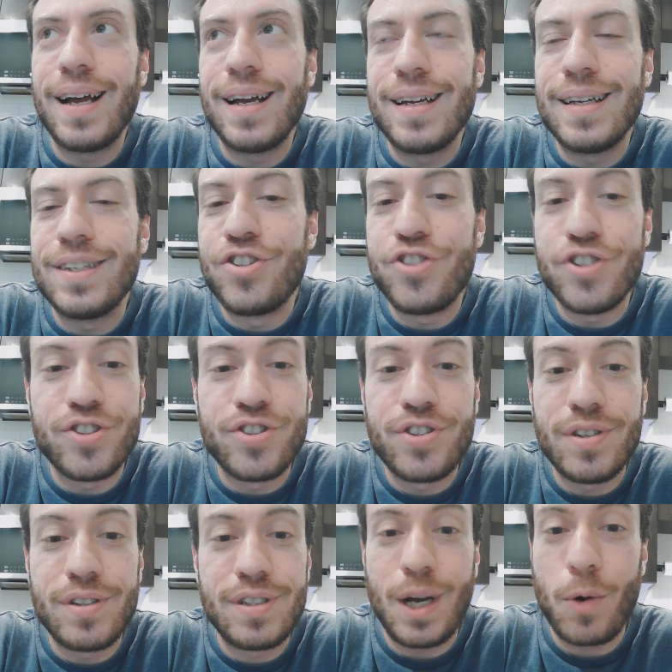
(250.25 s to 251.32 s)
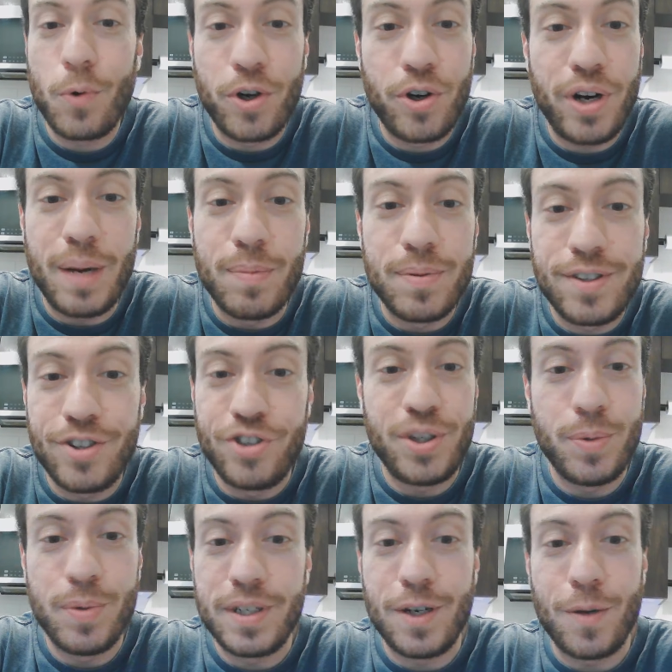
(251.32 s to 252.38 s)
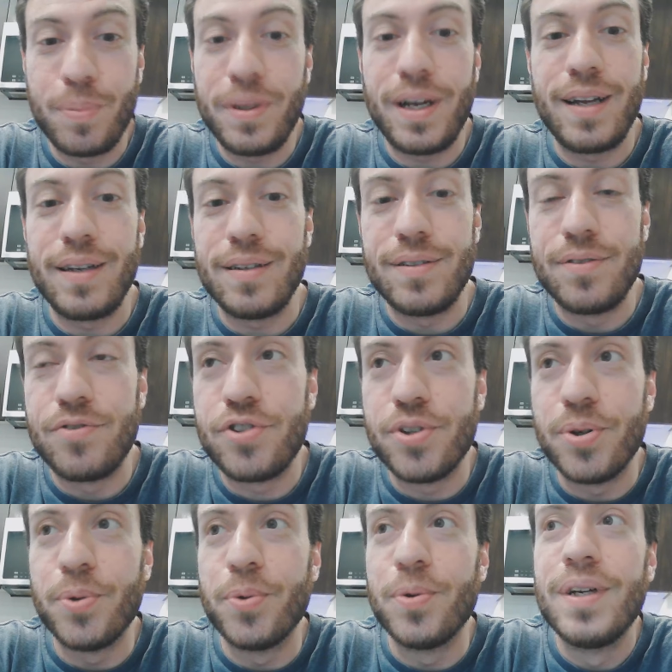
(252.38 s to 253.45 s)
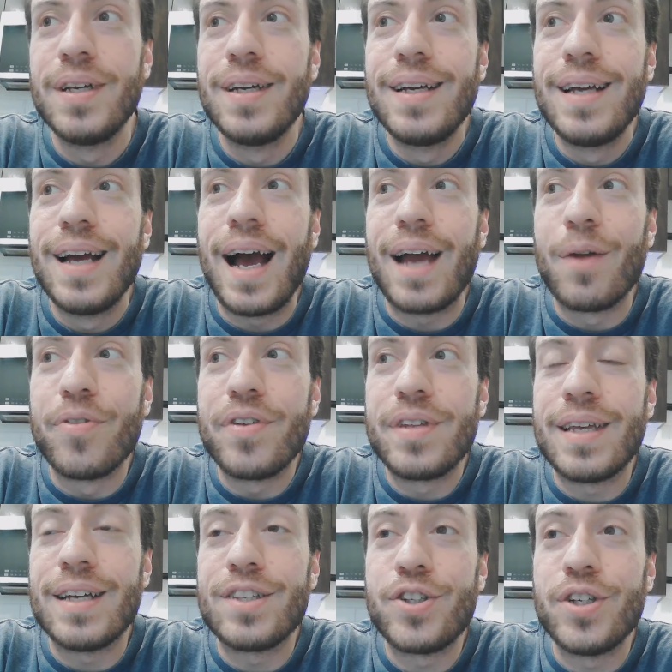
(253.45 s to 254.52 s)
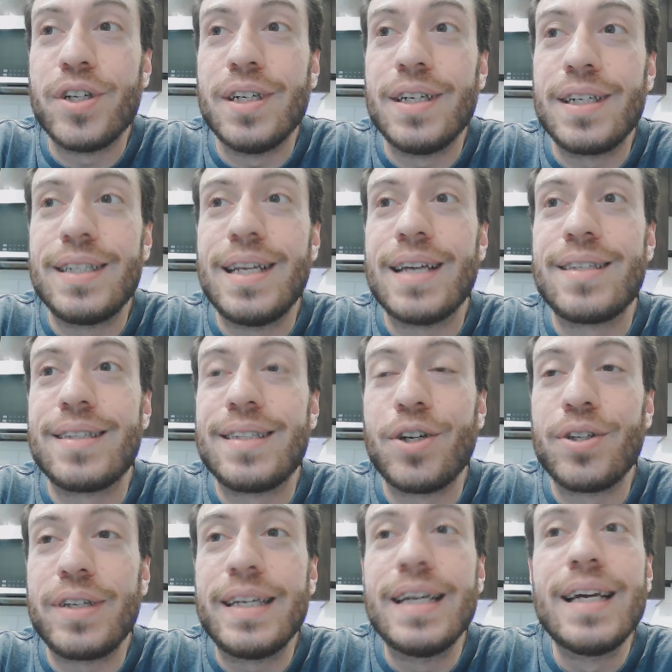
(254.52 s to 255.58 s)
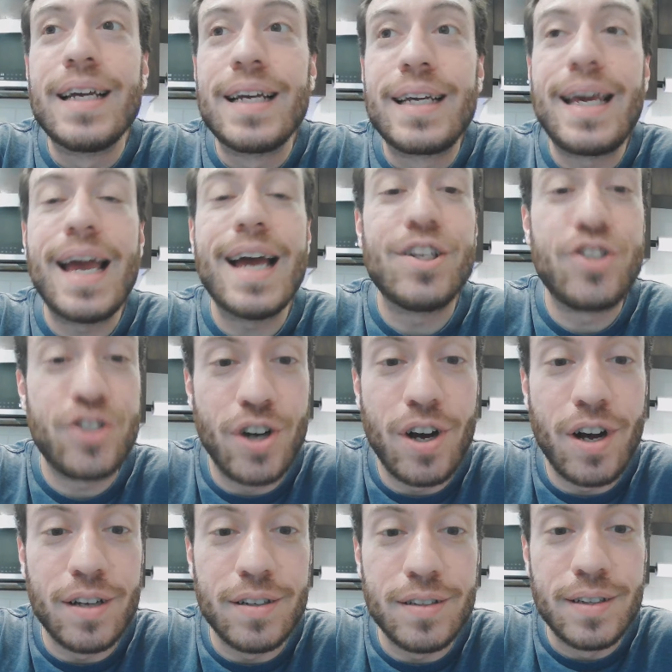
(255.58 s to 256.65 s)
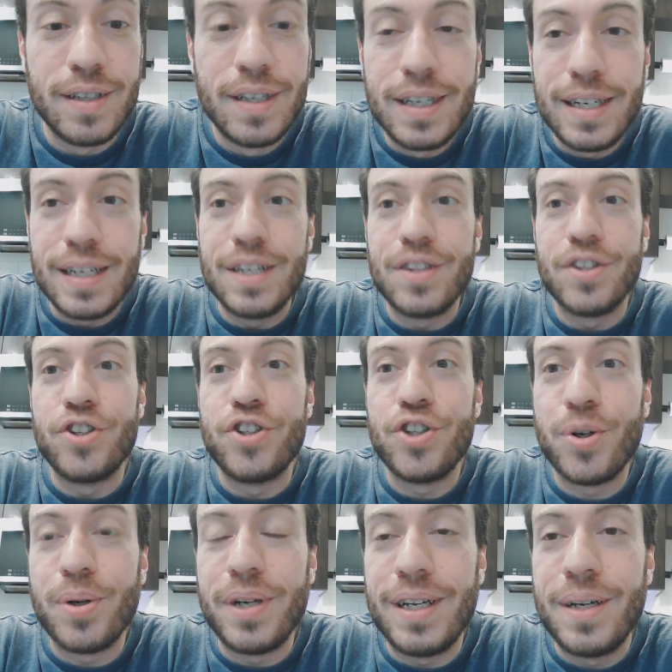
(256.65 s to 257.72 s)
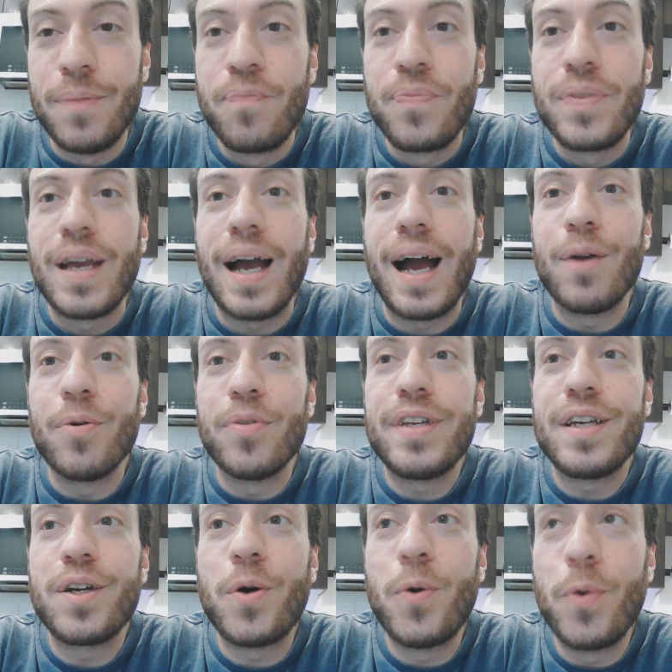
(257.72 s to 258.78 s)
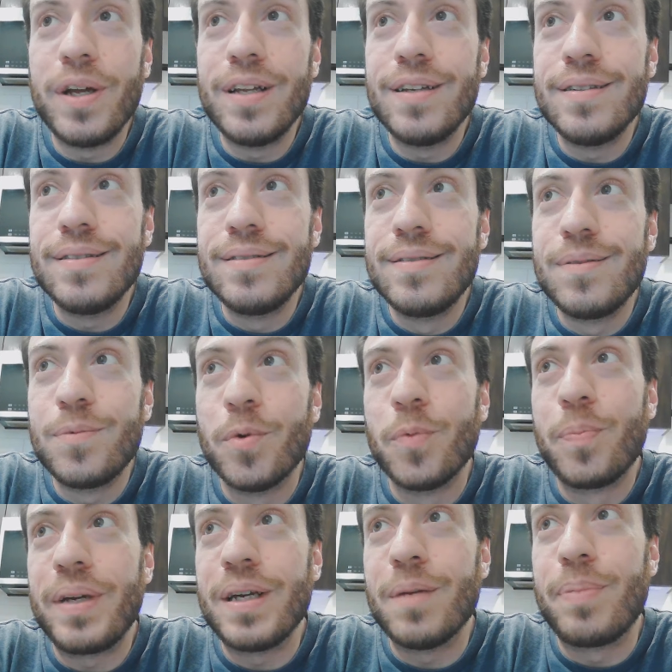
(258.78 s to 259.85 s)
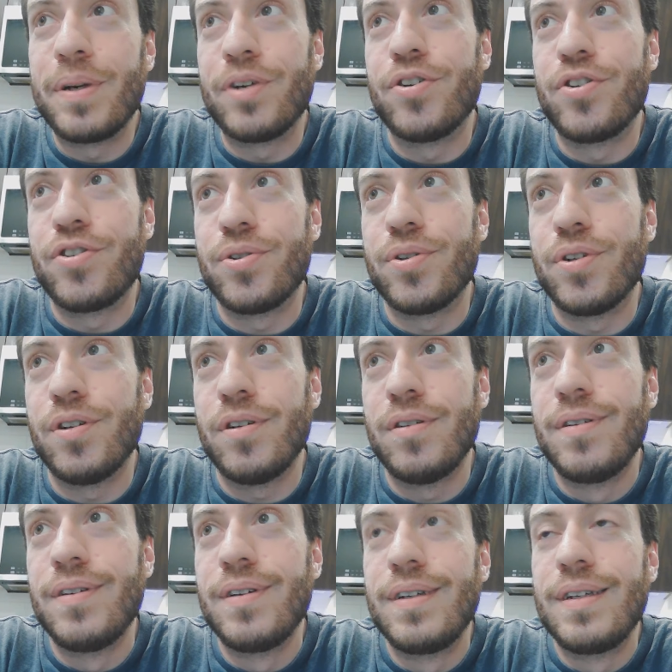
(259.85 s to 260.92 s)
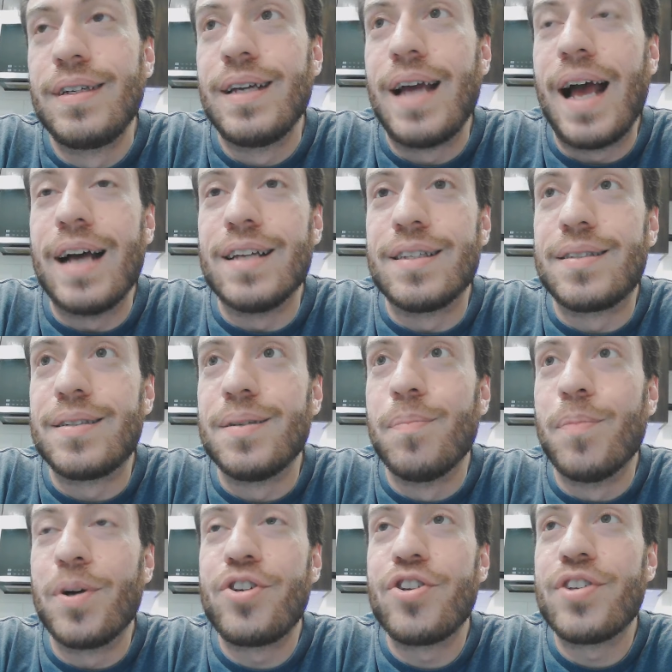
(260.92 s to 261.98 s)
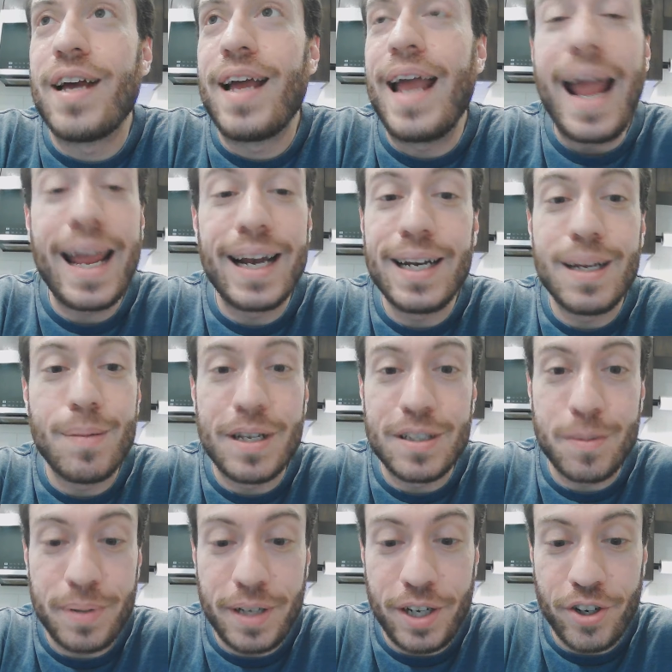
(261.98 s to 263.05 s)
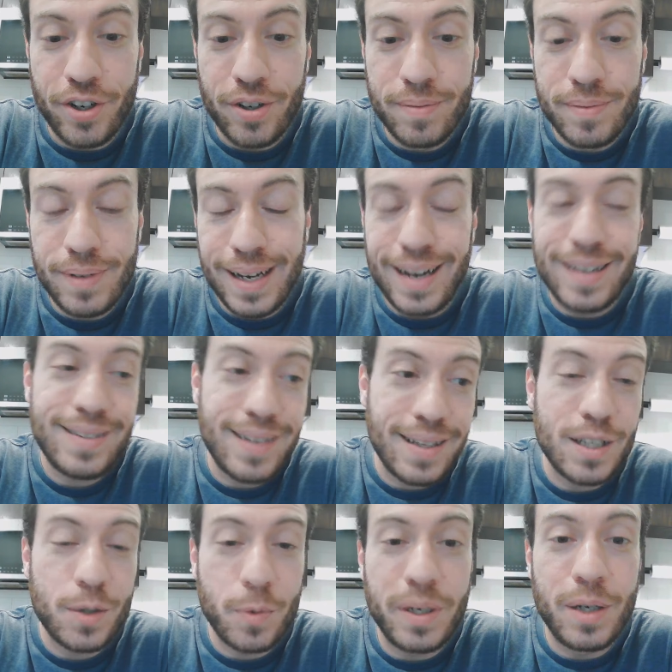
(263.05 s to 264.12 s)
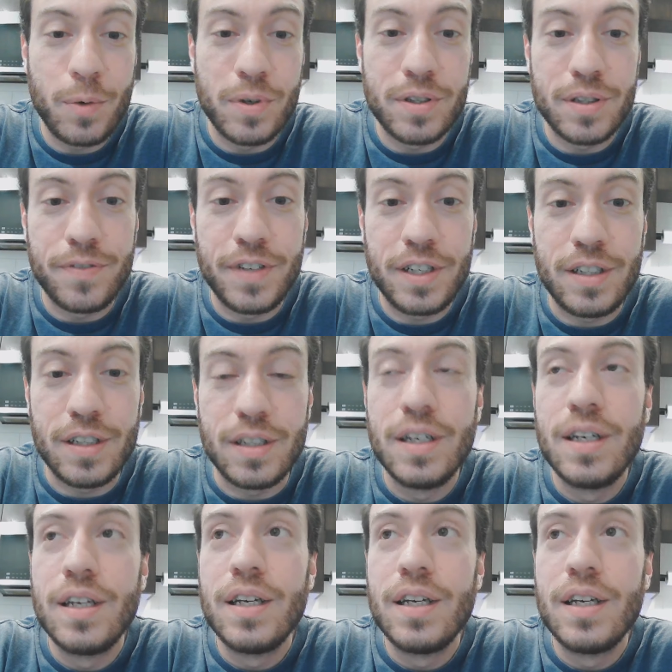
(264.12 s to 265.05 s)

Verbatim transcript: it's just sour grapes because she was outplayed. So I don't think that's going to necessarily catch on in the jury I don't think Quinn will be a bitter juror. As much as I hated him as a player, and I said this when he was evicted,